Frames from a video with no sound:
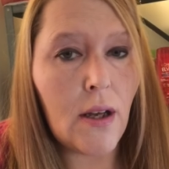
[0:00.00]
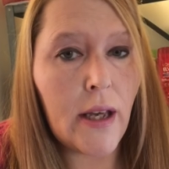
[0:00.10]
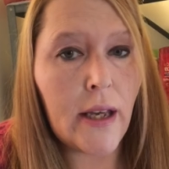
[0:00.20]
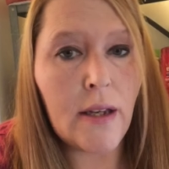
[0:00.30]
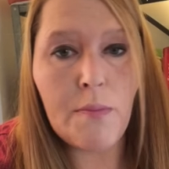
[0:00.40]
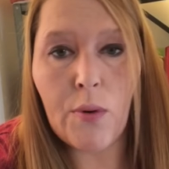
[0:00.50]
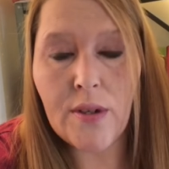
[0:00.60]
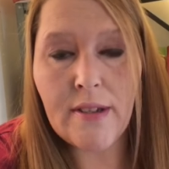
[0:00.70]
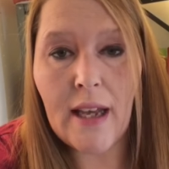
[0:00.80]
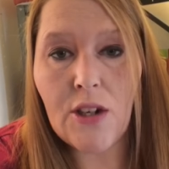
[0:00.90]
and
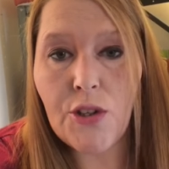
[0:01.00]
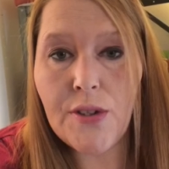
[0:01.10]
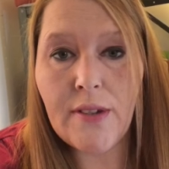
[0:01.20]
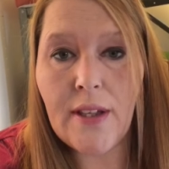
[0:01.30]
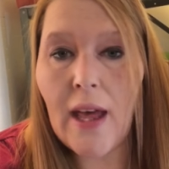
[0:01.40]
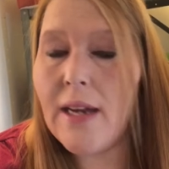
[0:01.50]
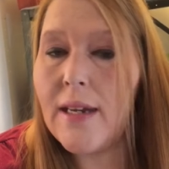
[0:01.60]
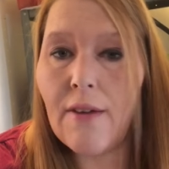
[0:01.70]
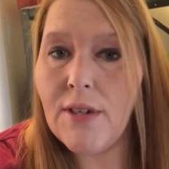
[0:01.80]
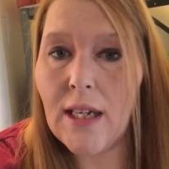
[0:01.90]
bonus cash, things like that,
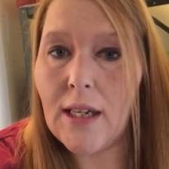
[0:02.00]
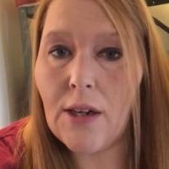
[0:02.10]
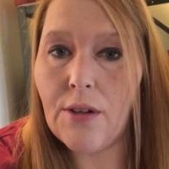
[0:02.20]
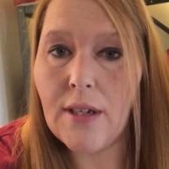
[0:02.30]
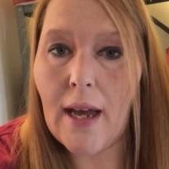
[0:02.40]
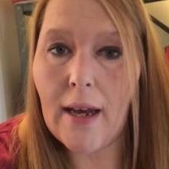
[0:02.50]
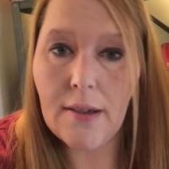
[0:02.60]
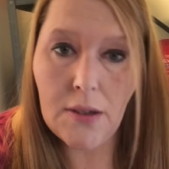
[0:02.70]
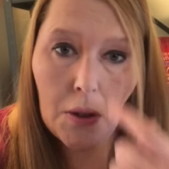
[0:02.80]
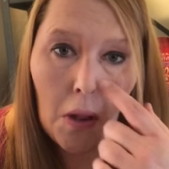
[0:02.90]
never take care of
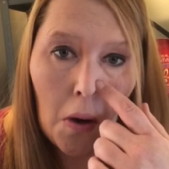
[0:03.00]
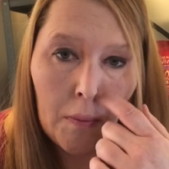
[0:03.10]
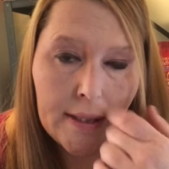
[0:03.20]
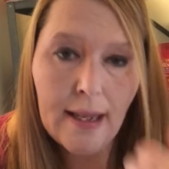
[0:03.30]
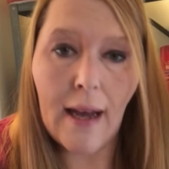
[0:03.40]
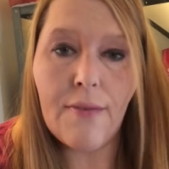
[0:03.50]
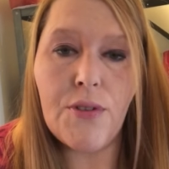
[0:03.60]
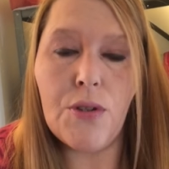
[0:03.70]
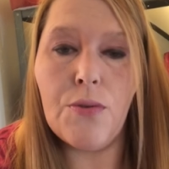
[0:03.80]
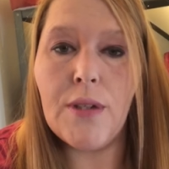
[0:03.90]
tax. You'll always
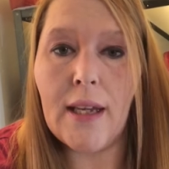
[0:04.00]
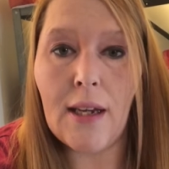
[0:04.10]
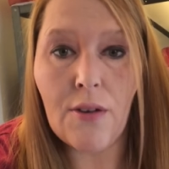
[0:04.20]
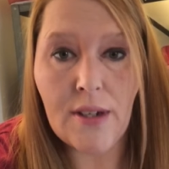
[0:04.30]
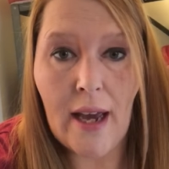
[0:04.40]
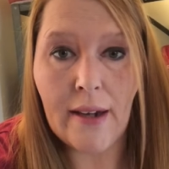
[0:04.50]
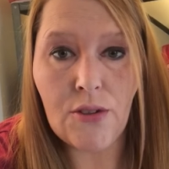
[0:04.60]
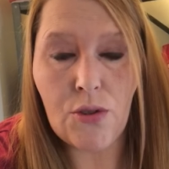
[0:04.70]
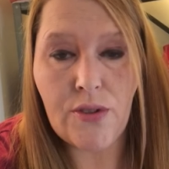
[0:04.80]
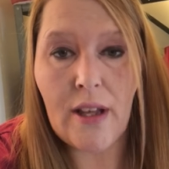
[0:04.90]
have to take care of
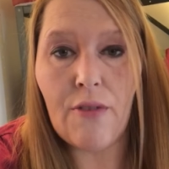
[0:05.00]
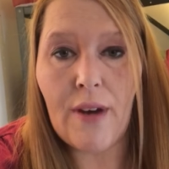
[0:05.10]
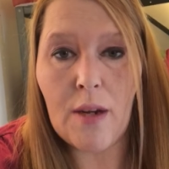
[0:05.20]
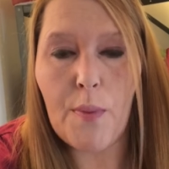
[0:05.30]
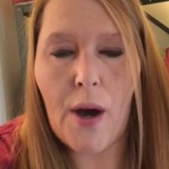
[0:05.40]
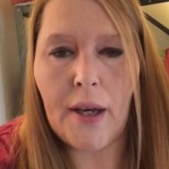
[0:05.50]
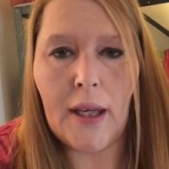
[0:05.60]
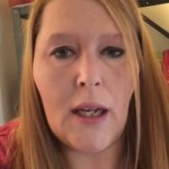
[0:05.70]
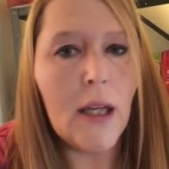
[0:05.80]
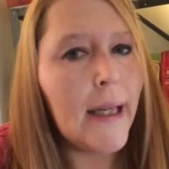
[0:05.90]
tax yourself out of
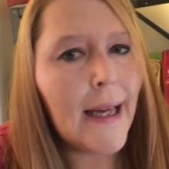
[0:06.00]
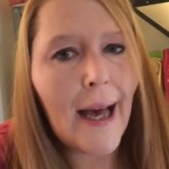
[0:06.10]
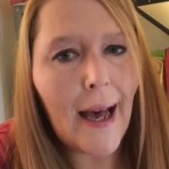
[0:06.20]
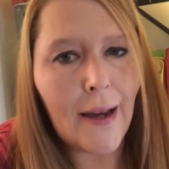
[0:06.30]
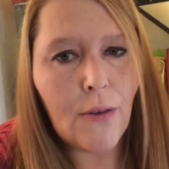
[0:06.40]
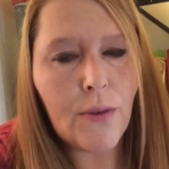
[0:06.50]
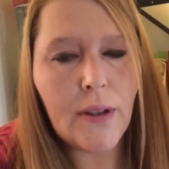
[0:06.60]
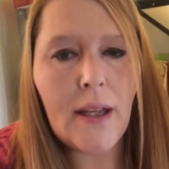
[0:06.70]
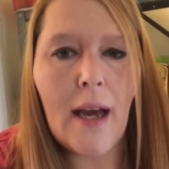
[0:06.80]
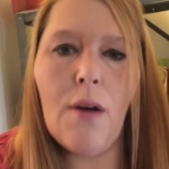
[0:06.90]
pocket. I don't
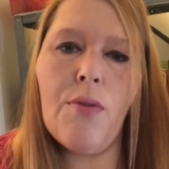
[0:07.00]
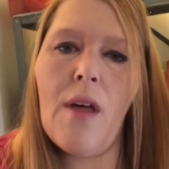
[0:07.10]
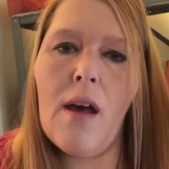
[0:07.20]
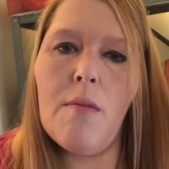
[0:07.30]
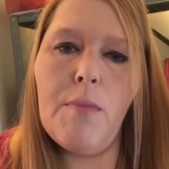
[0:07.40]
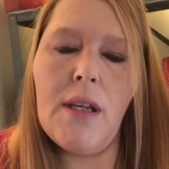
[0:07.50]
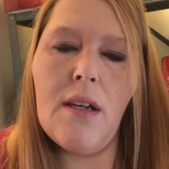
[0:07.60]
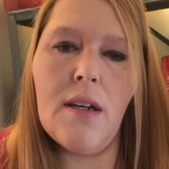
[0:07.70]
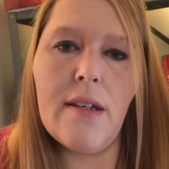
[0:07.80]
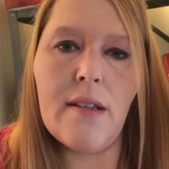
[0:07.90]
really count that
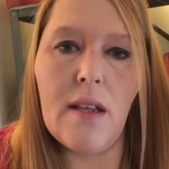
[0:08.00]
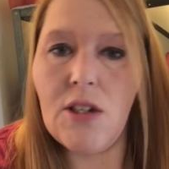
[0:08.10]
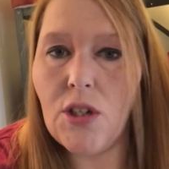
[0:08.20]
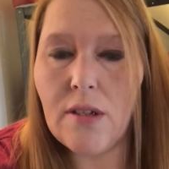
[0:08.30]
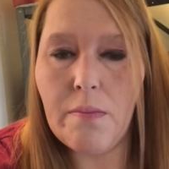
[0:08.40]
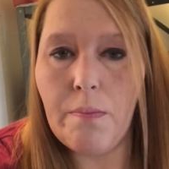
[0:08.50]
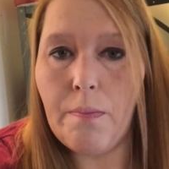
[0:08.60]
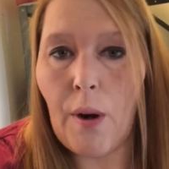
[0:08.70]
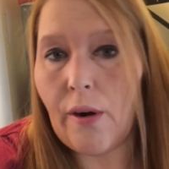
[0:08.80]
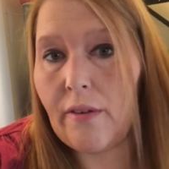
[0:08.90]
because that's just
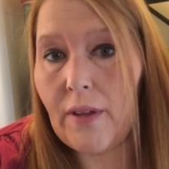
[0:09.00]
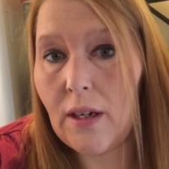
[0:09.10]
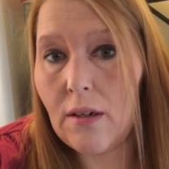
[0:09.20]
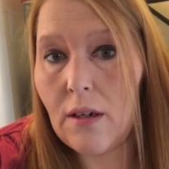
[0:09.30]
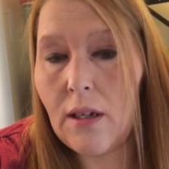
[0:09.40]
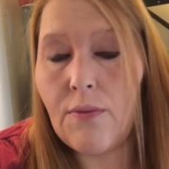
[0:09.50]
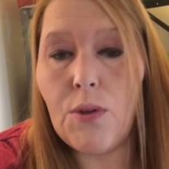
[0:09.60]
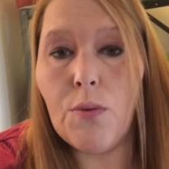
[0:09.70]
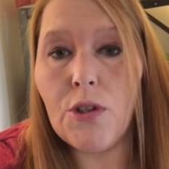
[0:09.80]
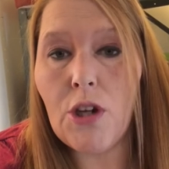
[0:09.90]
part of it. if
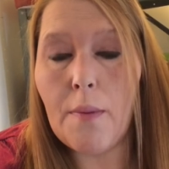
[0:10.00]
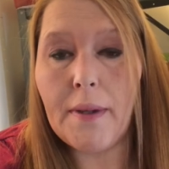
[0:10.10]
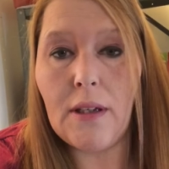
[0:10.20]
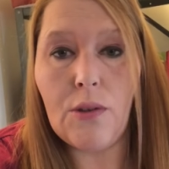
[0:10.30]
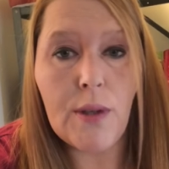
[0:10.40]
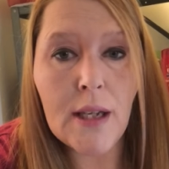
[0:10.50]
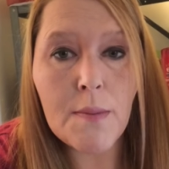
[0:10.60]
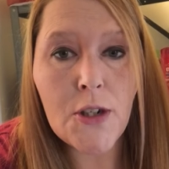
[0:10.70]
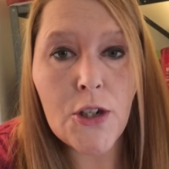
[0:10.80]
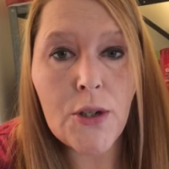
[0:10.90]
you were shopping in New
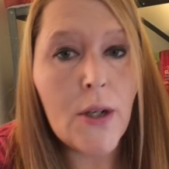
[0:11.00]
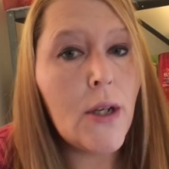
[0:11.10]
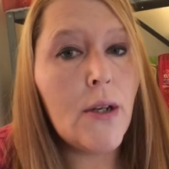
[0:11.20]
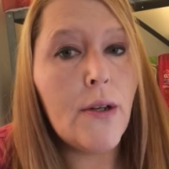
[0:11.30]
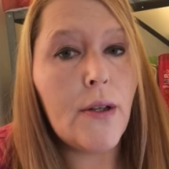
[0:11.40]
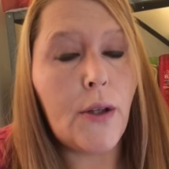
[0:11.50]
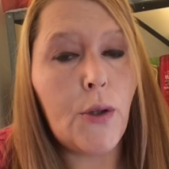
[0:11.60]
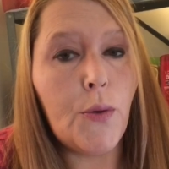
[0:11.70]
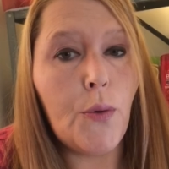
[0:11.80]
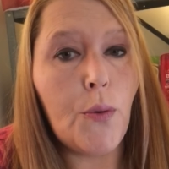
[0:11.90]
Hampshire,
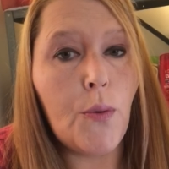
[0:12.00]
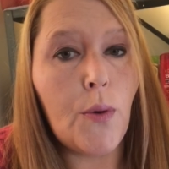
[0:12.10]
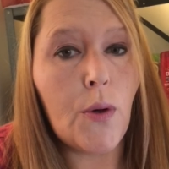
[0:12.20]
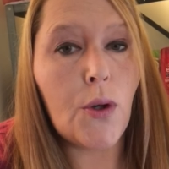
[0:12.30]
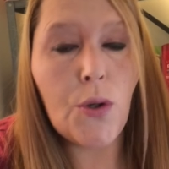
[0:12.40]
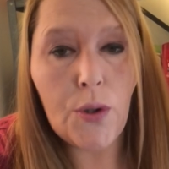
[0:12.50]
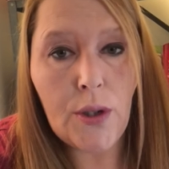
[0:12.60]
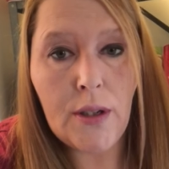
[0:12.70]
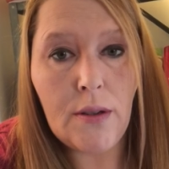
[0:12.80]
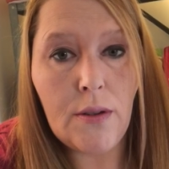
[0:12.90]
you
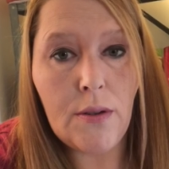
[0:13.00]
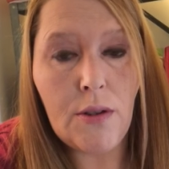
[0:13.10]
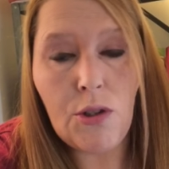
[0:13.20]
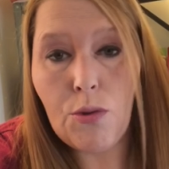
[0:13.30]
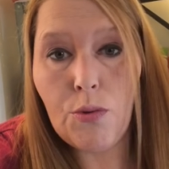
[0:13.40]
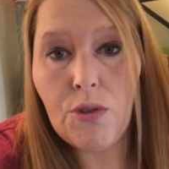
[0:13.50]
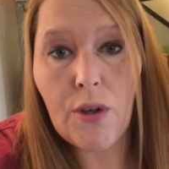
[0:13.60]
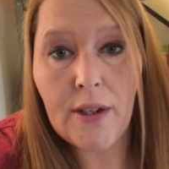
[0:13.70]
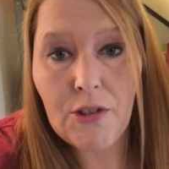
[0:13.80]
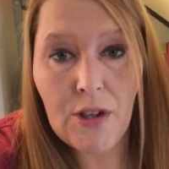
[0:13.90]
could use
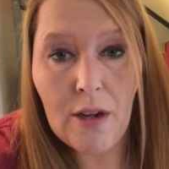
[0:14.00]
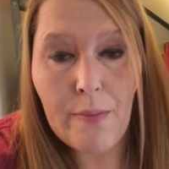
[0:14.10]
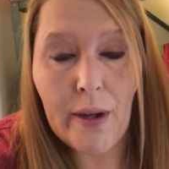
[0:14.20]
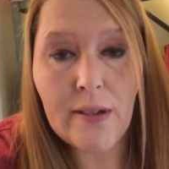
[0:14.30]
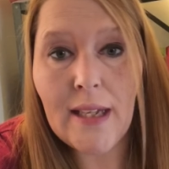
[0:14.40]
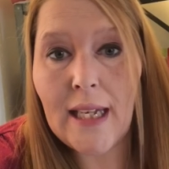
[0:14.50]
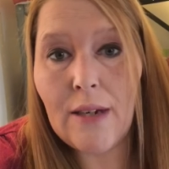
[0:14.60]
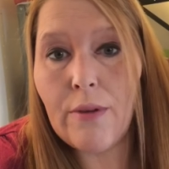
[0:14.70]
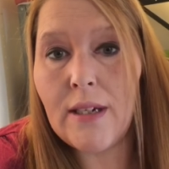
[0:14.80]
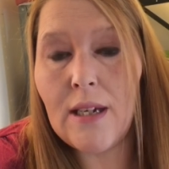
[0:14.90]
your extra carry box and
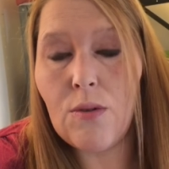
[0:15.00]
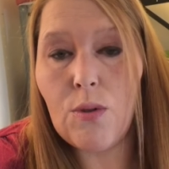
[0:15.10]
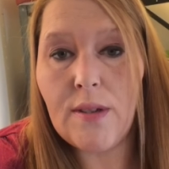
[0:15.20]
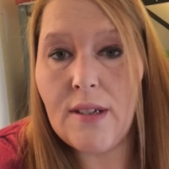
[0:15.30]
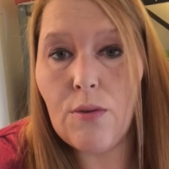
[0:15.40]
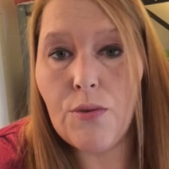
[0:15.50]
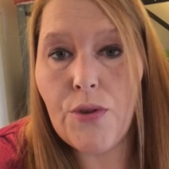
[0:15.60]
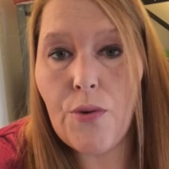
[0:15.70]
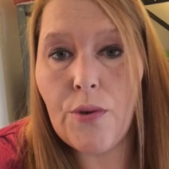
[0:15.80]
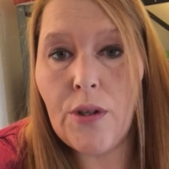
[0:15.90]
get it right down to a zero
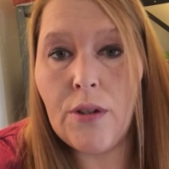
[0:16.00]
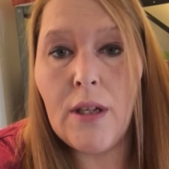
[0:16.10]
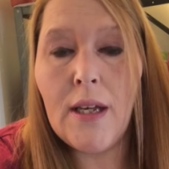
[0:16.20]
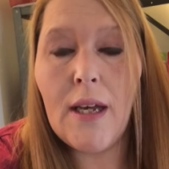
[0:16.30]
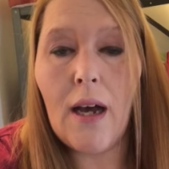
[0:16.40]
total,